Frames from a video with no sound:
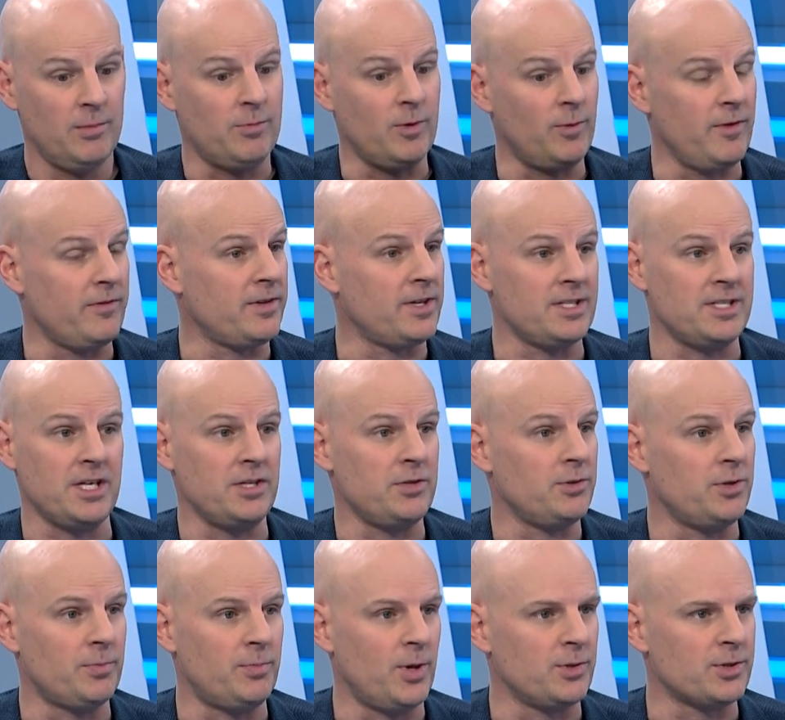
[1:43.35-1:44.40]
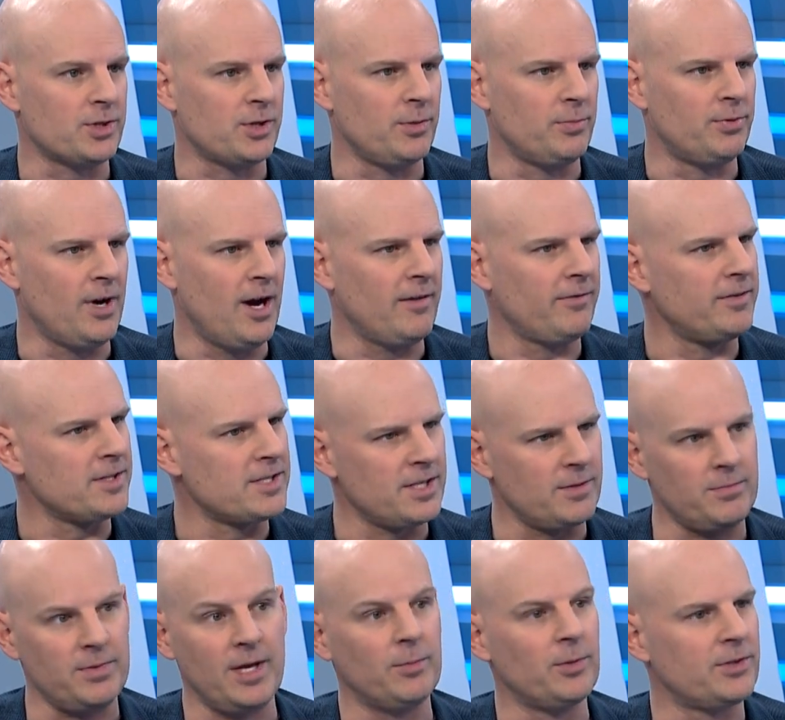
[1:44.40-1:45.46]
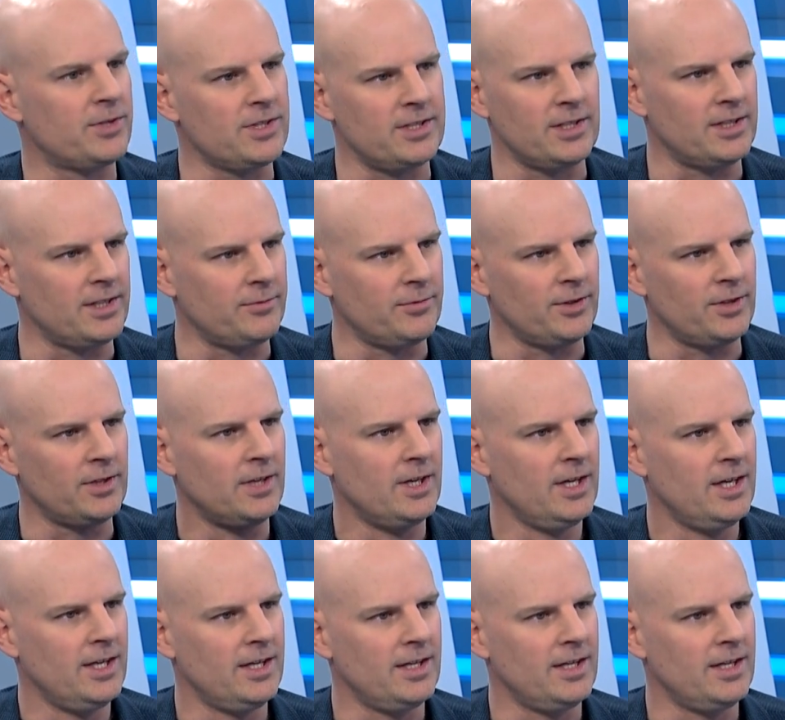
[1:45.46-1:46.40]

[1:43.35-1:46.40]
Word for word: but we've continued to post good profits and be able to deliver